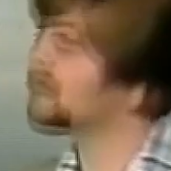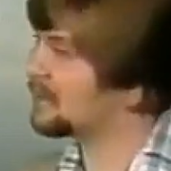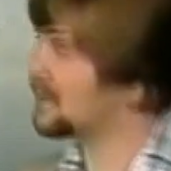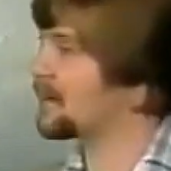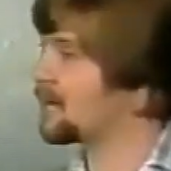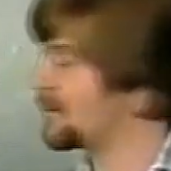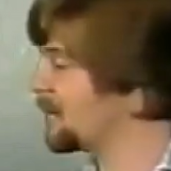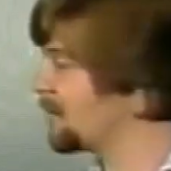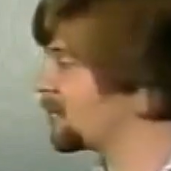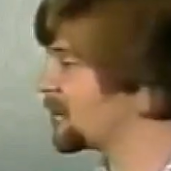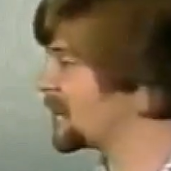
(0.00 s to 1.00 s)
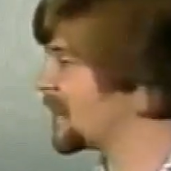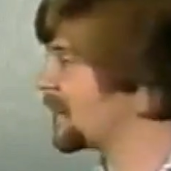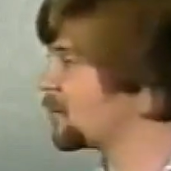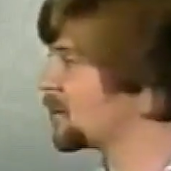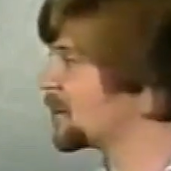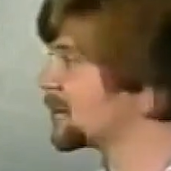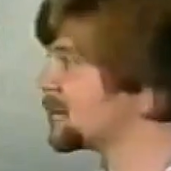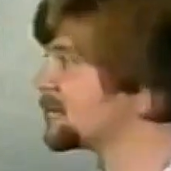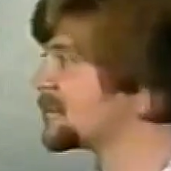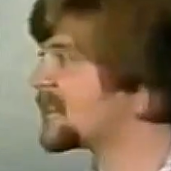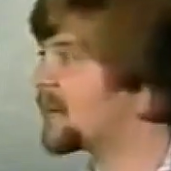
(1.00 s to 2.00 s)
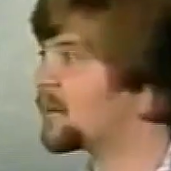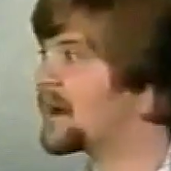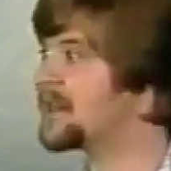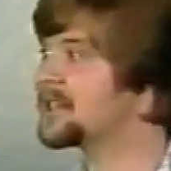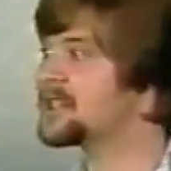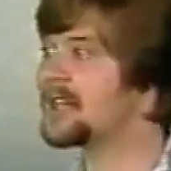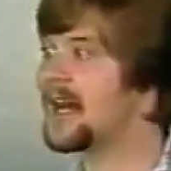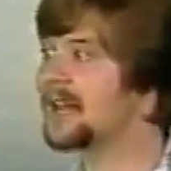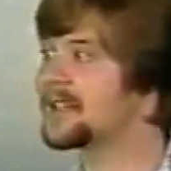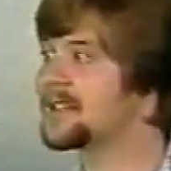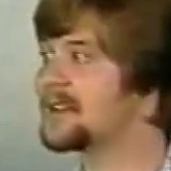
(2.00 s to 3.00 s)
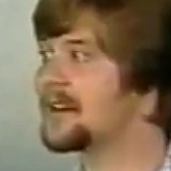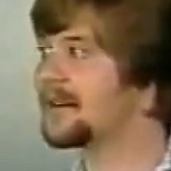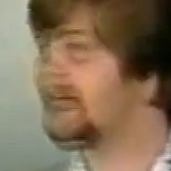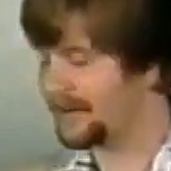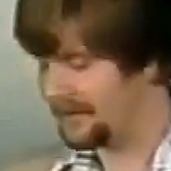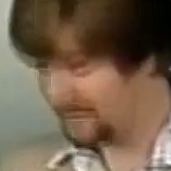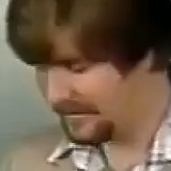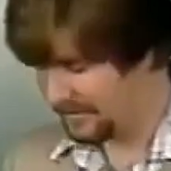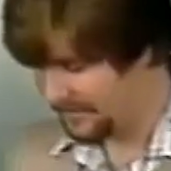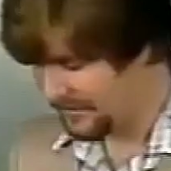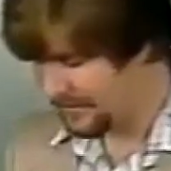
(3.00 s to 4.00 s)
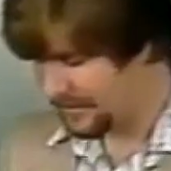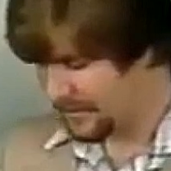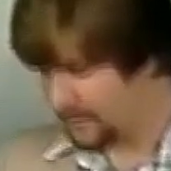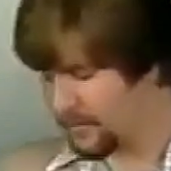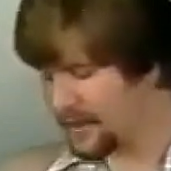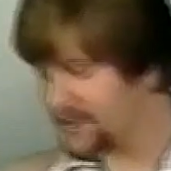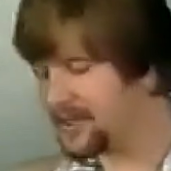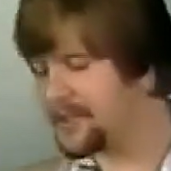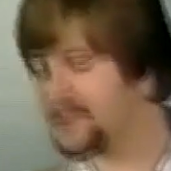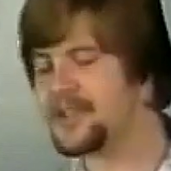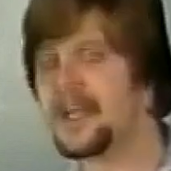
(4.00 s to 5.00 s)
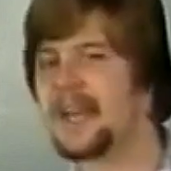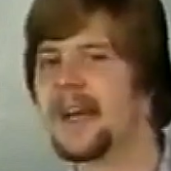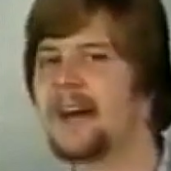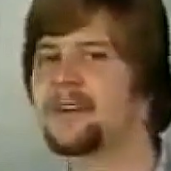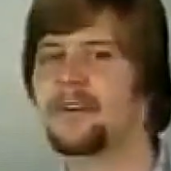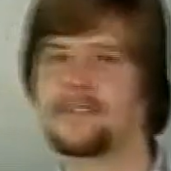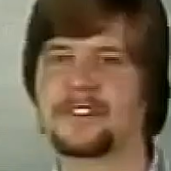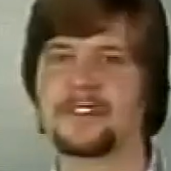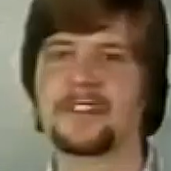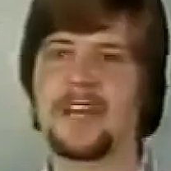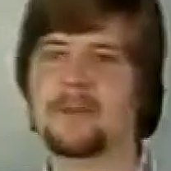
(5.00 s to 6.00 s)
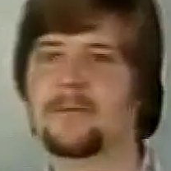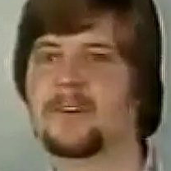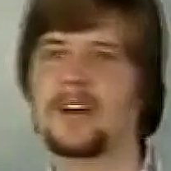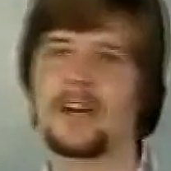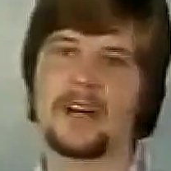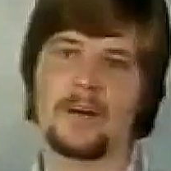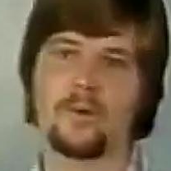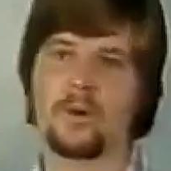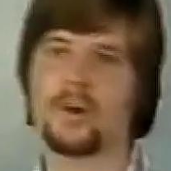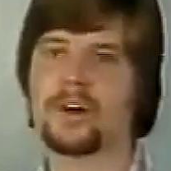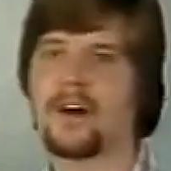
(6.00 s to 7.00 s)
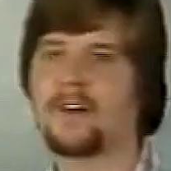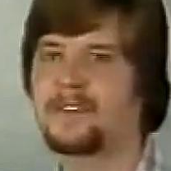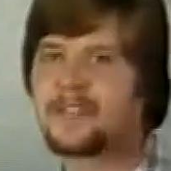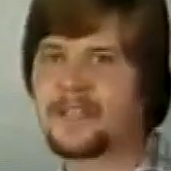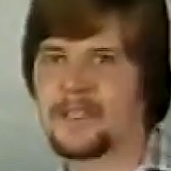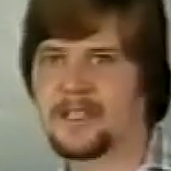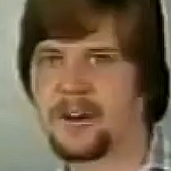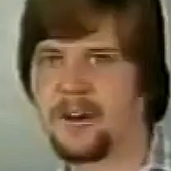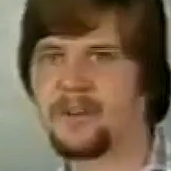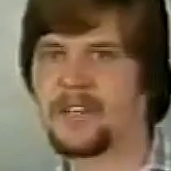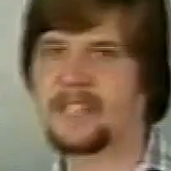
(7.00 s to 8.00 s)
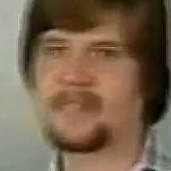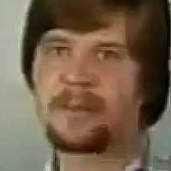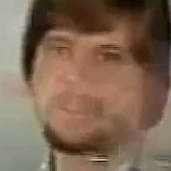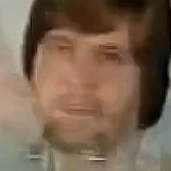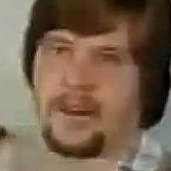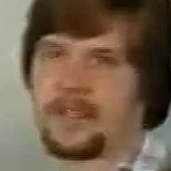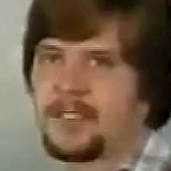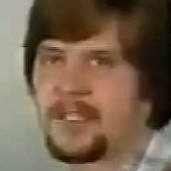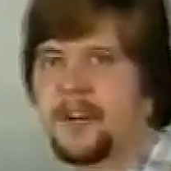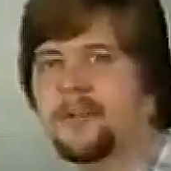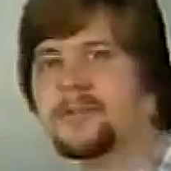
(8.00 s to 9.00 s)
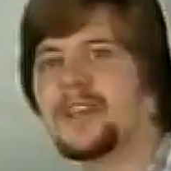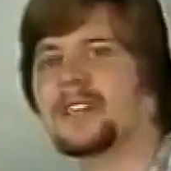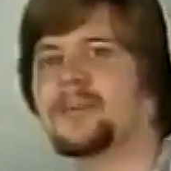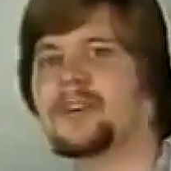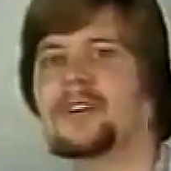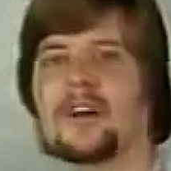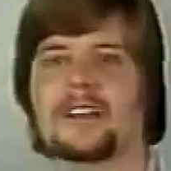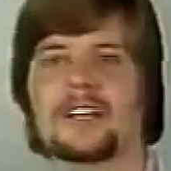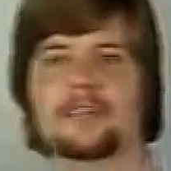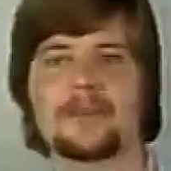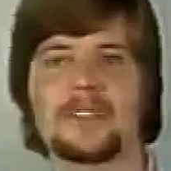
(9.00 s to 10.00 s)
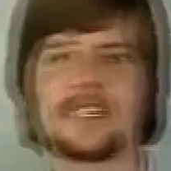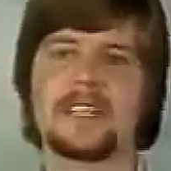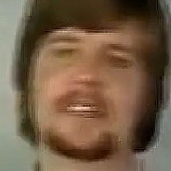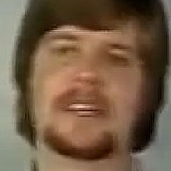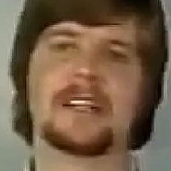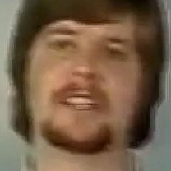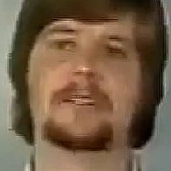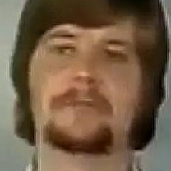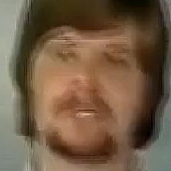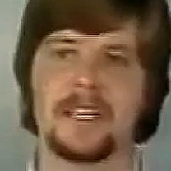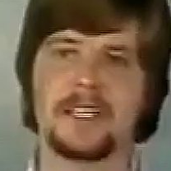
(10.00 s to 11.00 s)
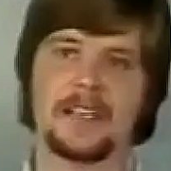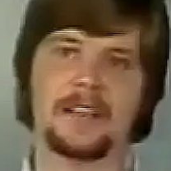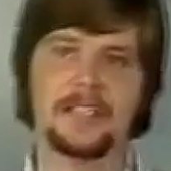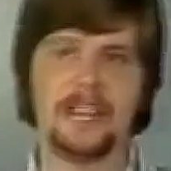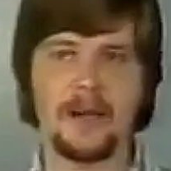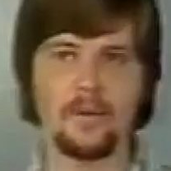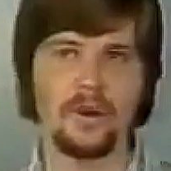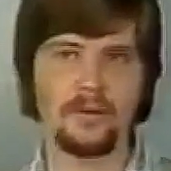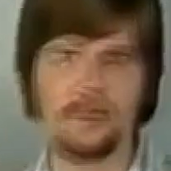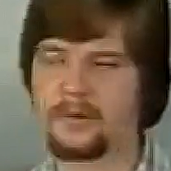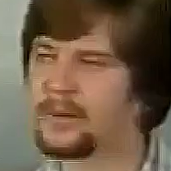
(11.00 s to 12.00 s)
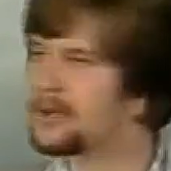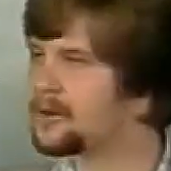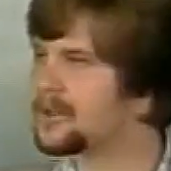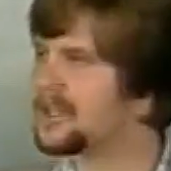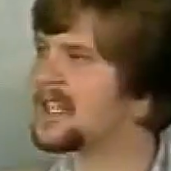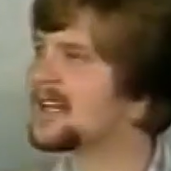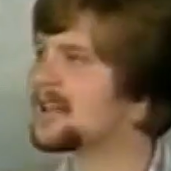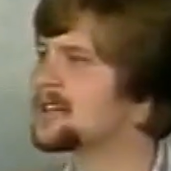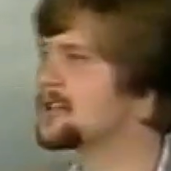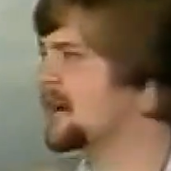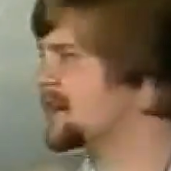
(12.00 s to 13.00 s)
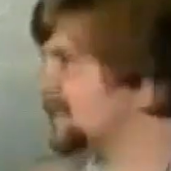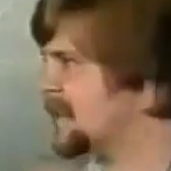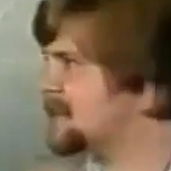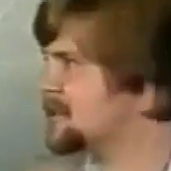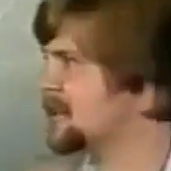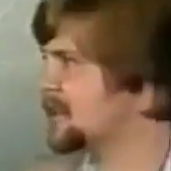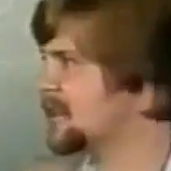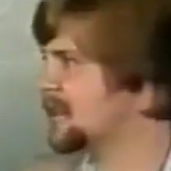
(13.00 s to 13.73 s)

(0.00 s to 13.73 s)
et cetera. Have you ever read that word used in that way in the genealogies there? What's Jesus saying? I don't know if it's the same word. Obviously, it's an Old Testament context and a New Testament context. But it's interesting that the same word would be used in the English translation